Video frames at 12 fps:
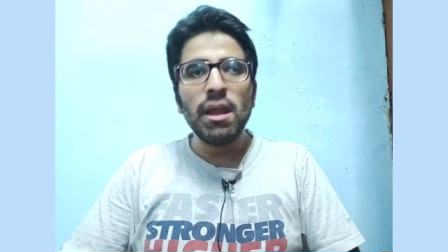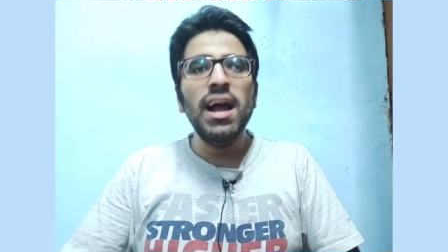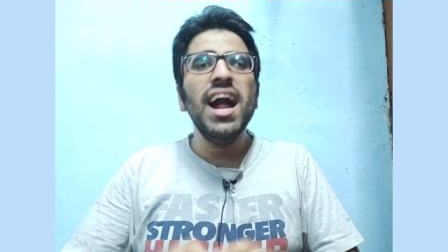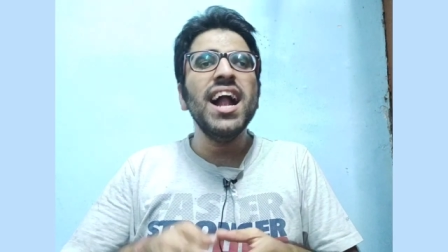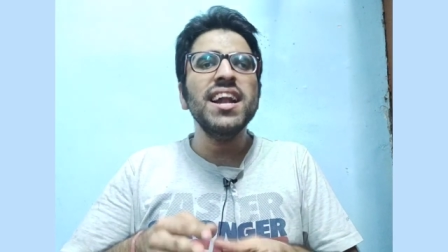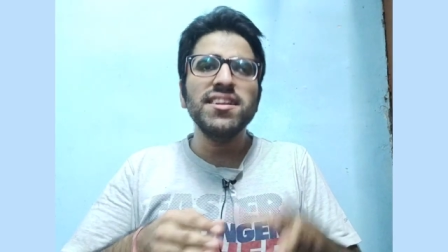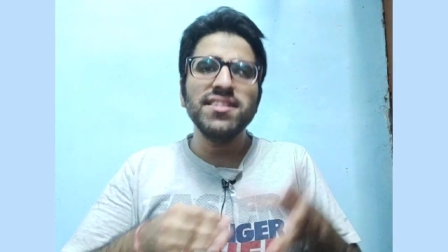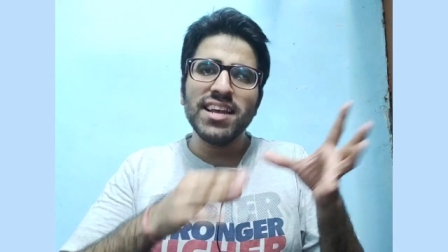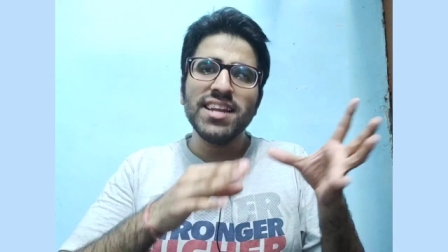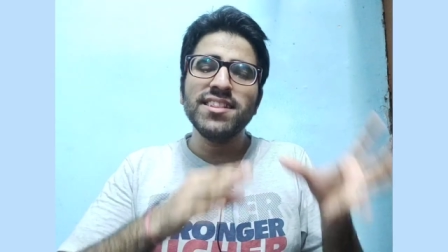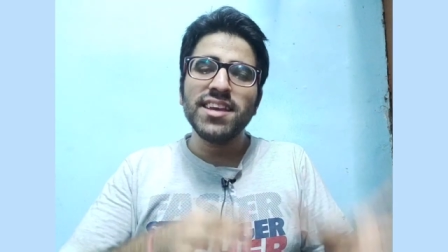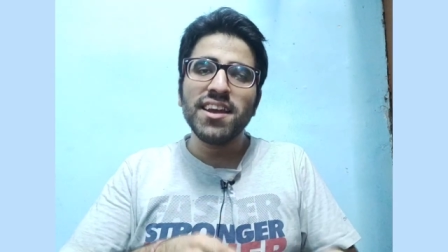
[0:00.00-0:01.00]
And
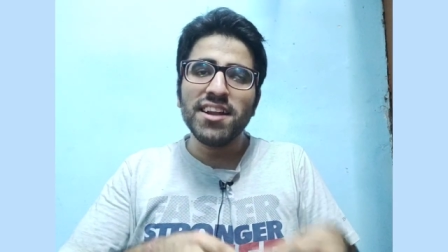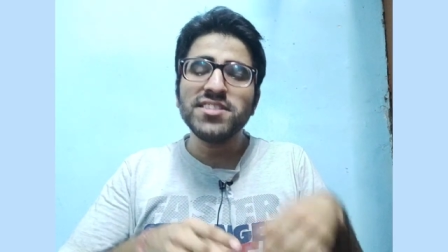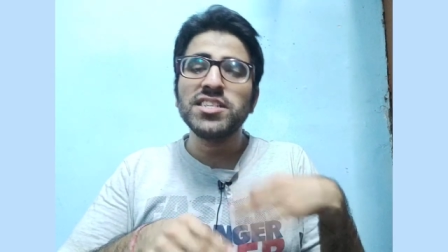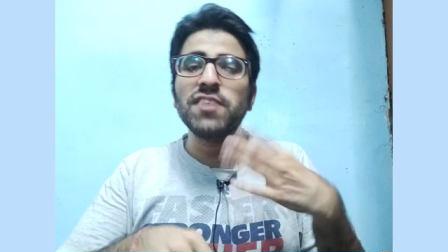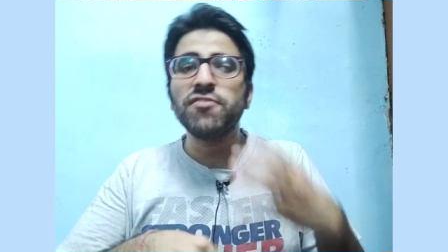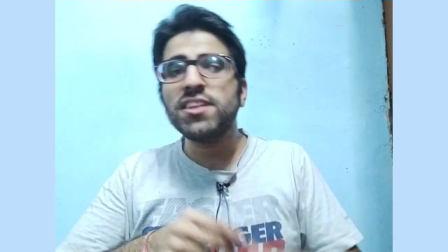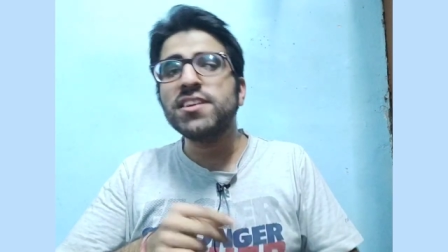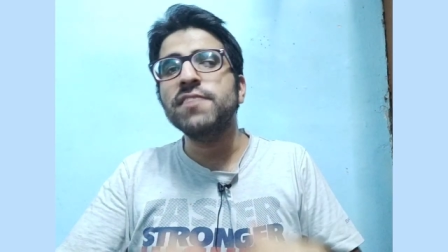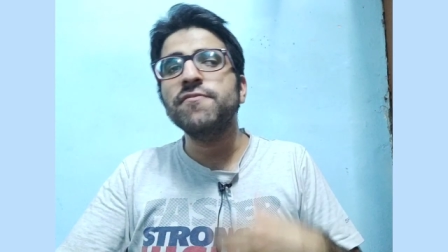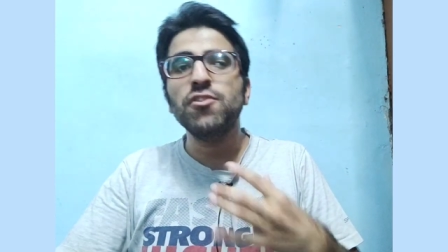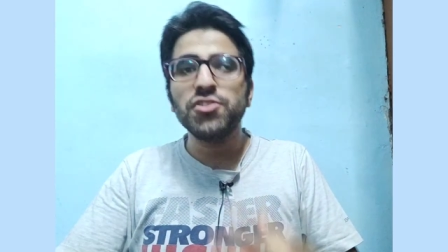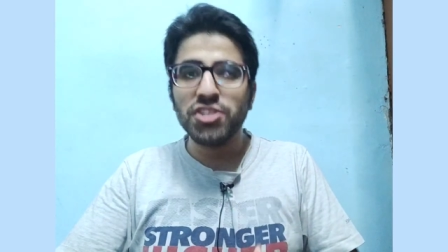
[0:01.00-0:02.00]
then there are several
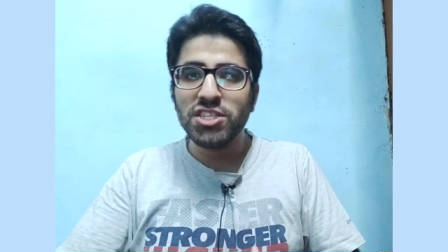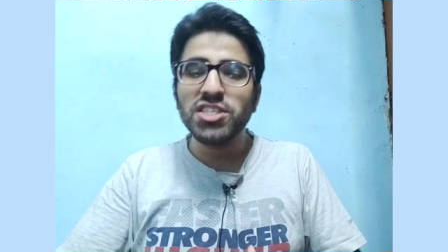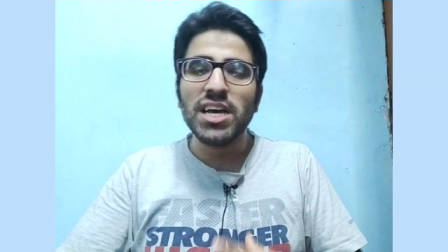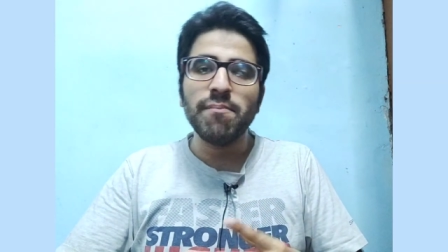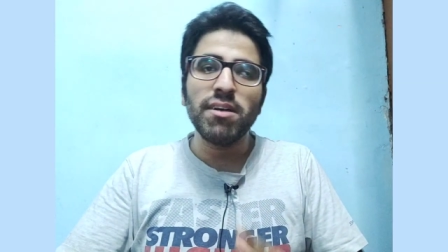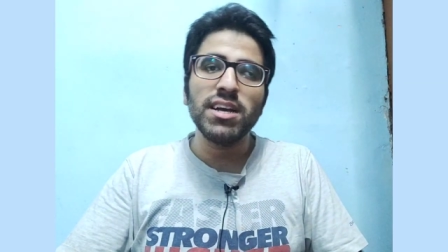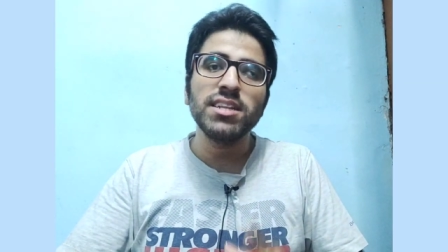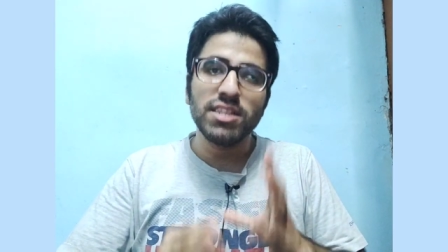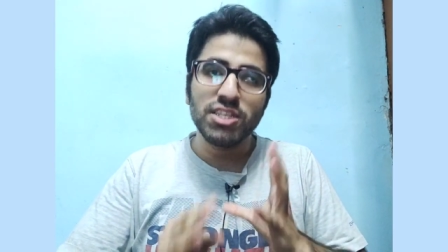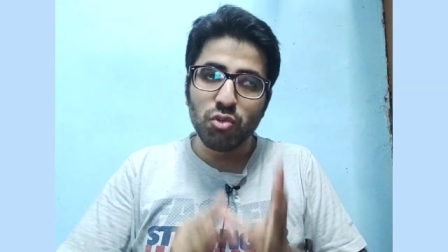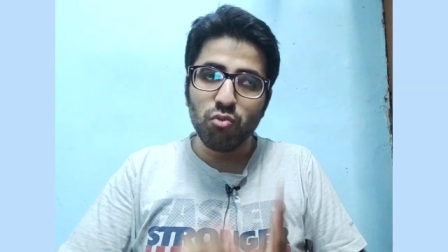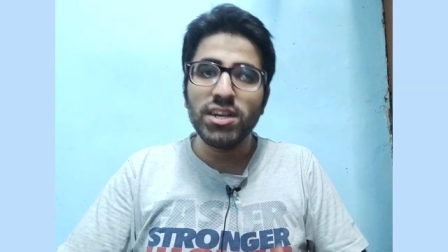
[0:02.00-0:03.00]
confusions
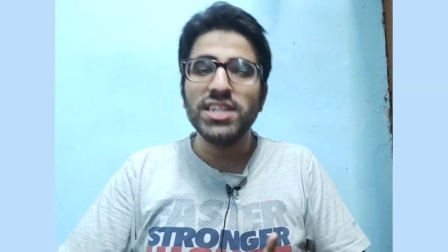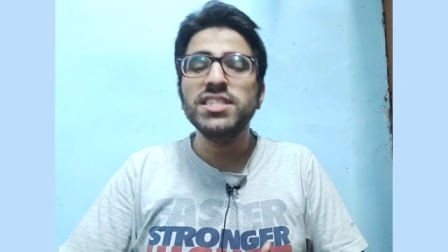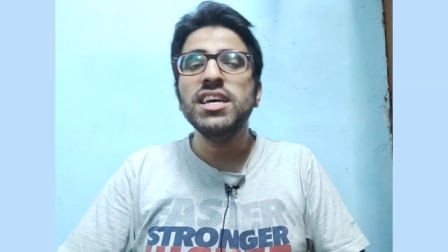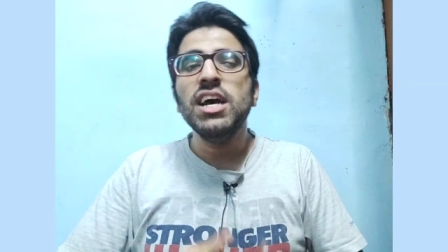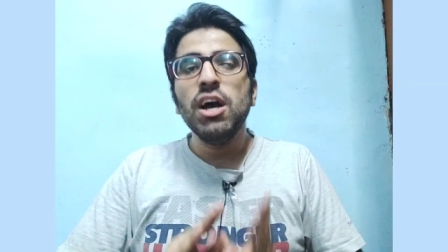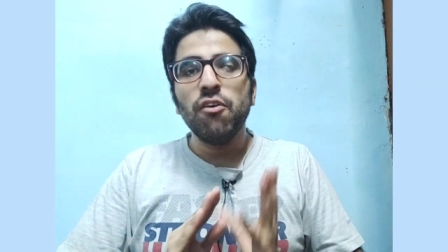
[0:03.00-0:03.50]
among students.